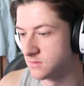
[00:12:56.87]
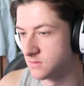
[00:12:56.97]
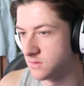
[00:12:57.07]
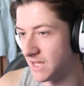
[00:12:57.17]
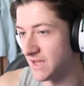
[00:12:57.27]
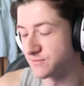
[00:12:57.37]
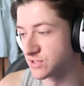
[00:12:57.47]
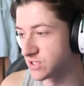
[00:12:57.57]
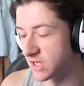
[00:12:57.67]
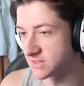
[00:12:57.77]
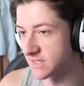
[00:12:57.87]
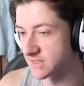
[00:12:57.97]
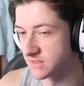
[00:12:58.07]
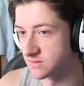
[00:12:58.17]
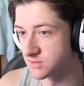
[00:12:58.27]
I have to start
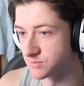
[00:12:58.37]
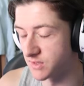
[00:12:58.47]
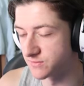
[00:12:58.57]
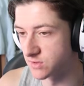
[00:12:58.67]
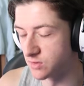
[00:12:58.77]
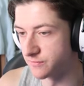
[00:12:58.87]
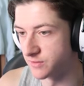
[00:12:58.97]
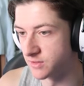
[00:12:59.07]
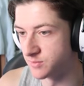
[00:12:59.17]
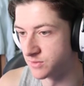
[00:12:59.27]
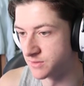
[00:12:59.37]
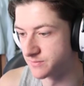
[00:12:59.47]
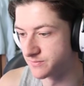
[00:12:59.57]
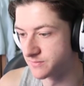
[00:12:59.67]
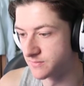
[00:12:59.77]
attacking because we have to go for it, but...
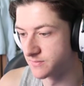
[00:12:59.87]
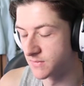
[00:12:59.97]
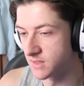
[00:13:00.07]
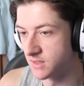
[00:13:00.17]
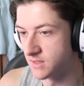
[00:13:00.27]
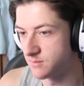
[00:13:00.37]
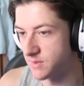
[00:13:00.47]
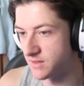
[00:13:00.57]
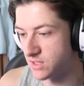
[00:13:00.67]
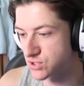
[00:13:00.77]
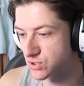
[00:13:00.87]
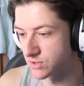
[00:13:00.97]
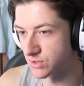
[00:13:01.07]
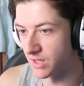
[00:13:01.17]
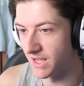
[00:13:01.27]
Man, that shot, I don't
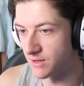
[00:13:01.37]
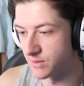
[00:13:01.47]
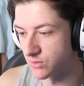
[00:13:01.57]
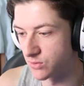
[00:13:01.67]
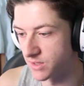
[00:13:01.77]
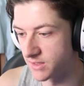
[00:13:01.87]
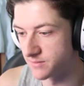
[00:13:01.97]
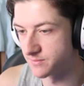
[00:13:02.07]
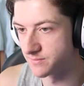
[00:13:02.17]
know how he caught that.